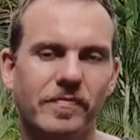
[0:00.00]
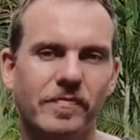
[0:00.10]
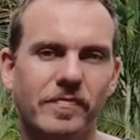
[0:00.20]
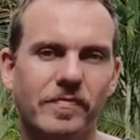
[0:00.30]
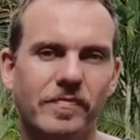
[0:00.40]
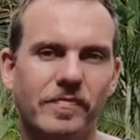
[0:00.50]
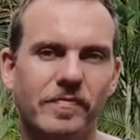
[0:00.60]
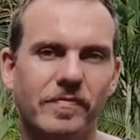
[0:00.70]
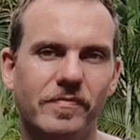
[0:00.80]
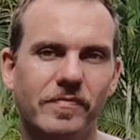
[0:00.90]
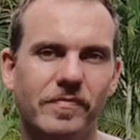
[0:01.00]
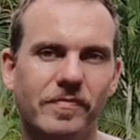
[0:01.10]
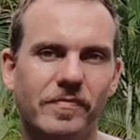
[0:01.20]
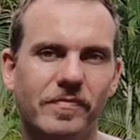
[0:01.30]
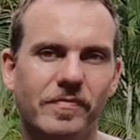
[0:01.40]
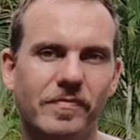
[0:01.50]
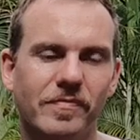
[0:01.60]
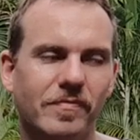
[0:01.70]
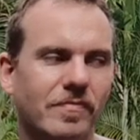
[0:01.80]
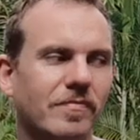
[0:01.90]

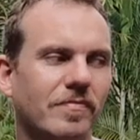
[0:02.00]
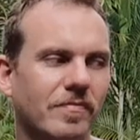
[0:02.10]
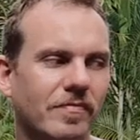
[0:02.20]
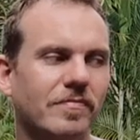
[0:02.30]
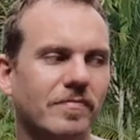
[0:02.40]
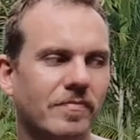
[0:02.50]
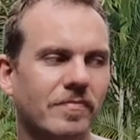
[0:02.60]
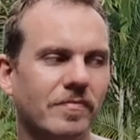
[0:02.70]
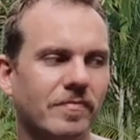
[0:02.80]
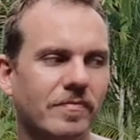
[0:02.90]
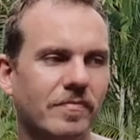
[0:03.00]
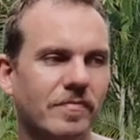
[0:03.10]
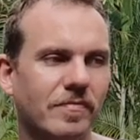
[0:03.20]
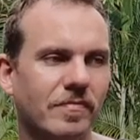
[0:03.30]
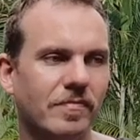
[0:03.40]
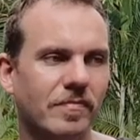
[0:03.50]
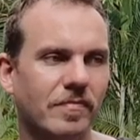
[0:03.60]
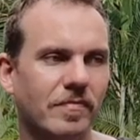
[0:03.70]
This person isn't speaking.